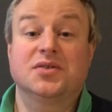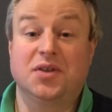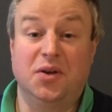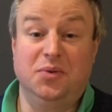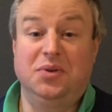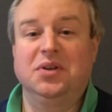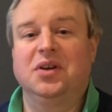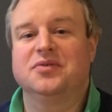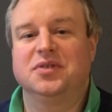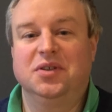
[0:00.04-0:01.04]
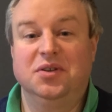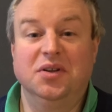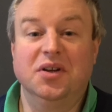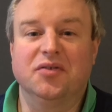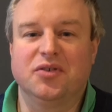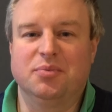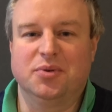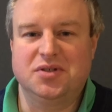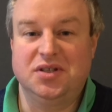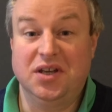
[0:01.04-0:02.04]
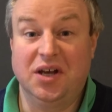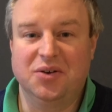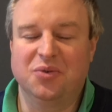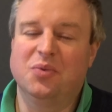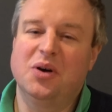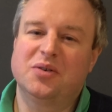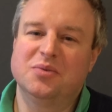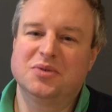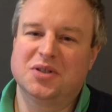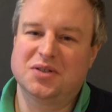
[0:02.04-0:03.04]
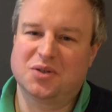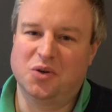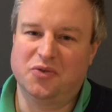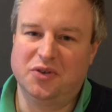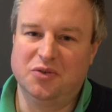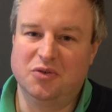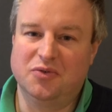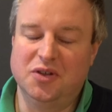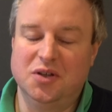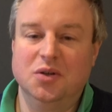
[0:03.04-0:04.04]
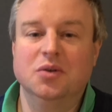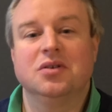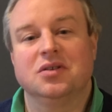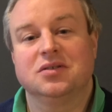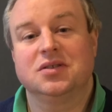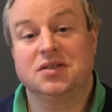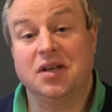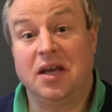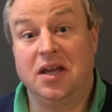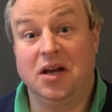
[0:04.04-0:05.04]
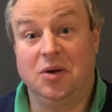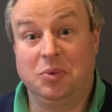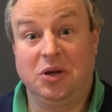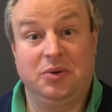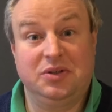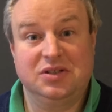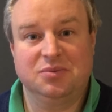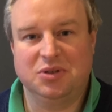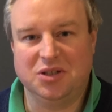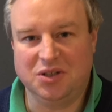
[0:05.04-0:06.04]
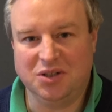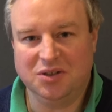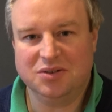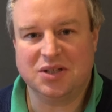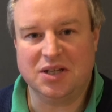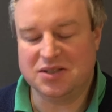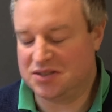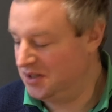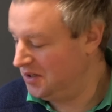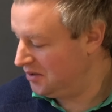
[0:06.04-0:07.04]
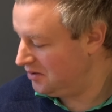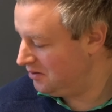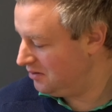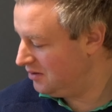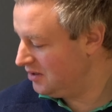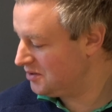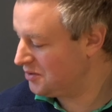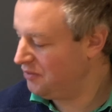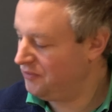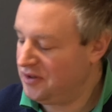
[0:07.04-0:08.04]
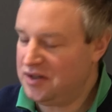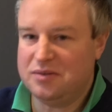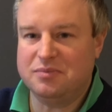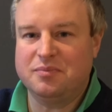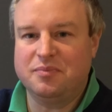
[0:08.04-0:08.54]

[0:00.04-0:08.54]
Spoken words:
So, good afternoon, everybody, and welcome to this coffee review. Today, I'm going to be tasting this coffee,